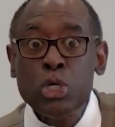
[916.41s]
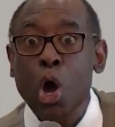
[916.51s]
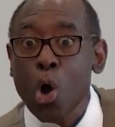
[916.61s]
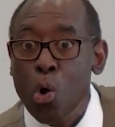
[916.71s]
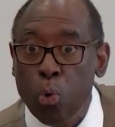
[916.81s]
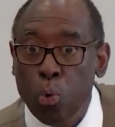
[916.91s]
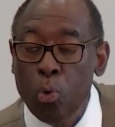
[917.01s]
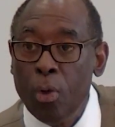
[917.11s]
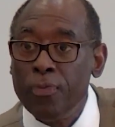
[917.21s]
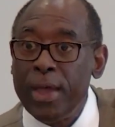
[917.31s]
know
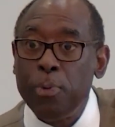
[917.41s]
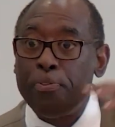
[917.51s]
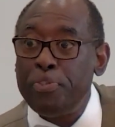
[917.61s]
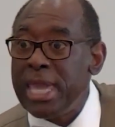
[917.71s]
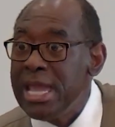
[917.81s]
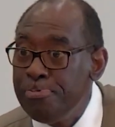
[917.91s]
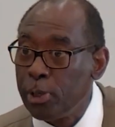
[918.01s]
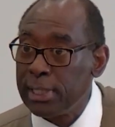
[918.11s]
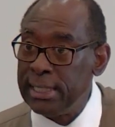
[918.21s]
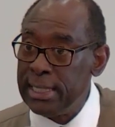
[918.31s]
there were
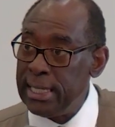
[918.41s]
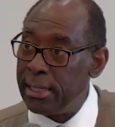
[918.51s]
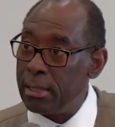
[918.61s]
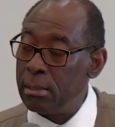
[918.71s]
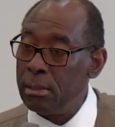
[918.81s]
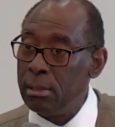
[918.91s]
people in here.